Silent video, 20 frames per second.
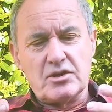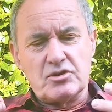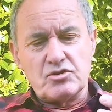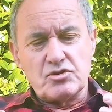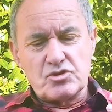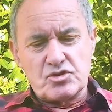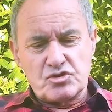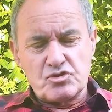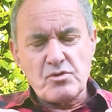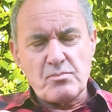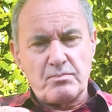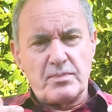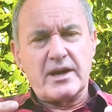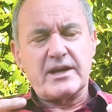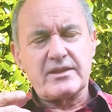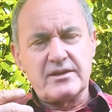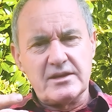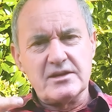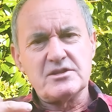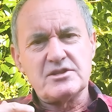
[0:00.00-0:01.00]
strip
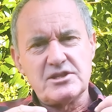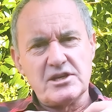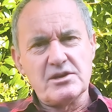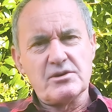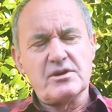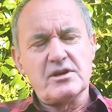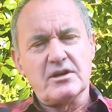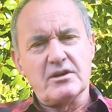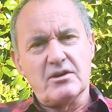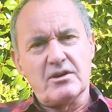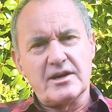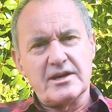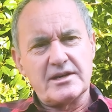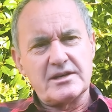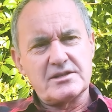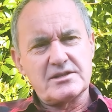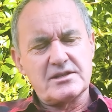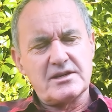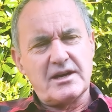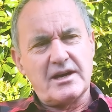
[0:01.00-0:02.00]
back the interior
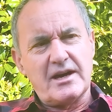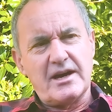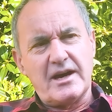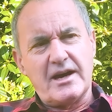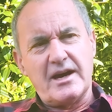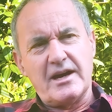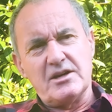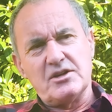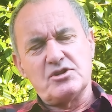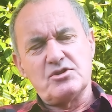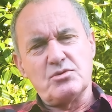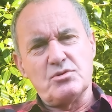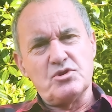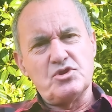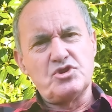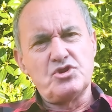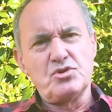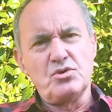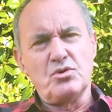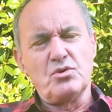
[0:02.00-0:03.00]
linings and to
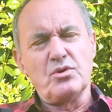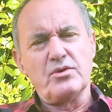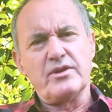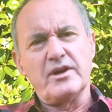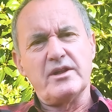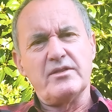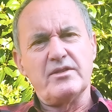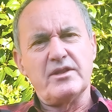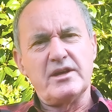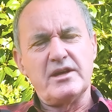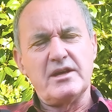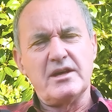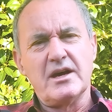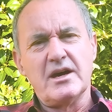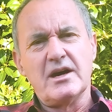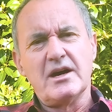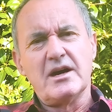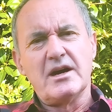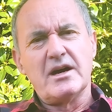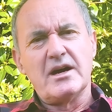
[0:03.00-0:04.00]
ensure that the
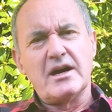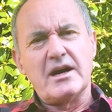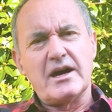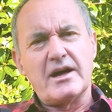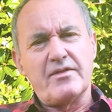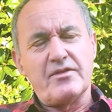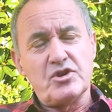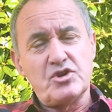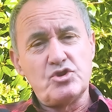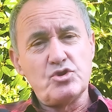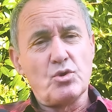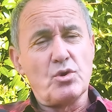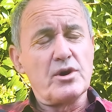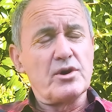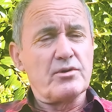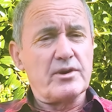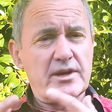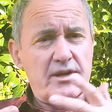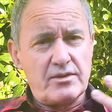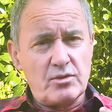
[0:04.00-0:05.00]

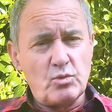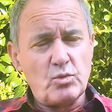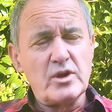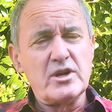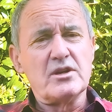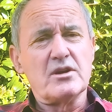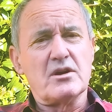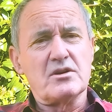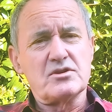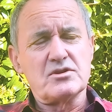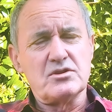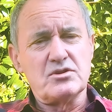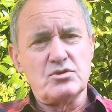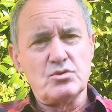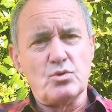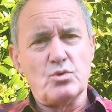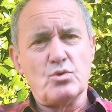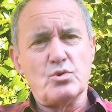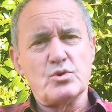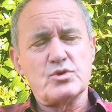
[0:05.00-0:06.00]
joinery, the windows and
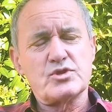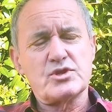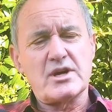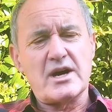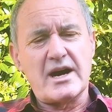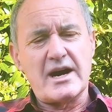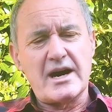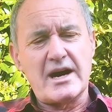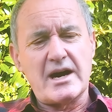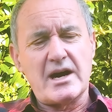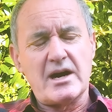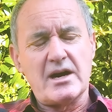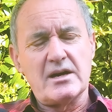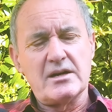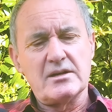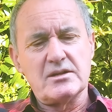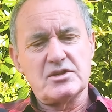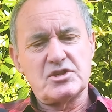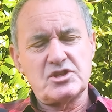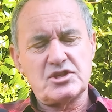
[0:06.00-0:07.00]
doors, are
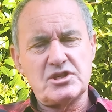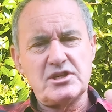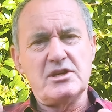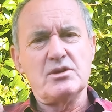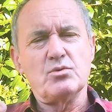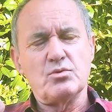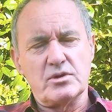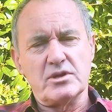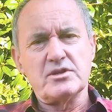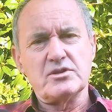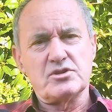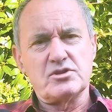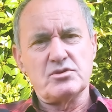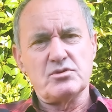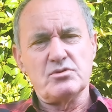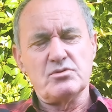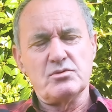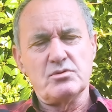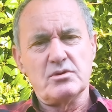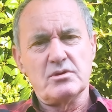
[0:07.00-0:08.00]
sealed
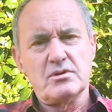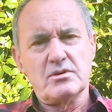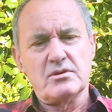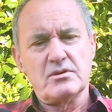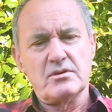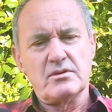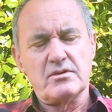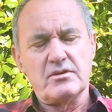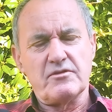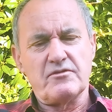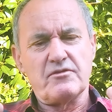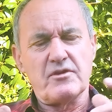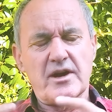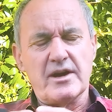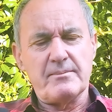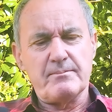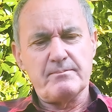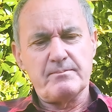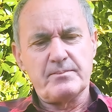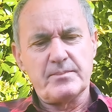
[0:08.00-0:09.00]
into the frame.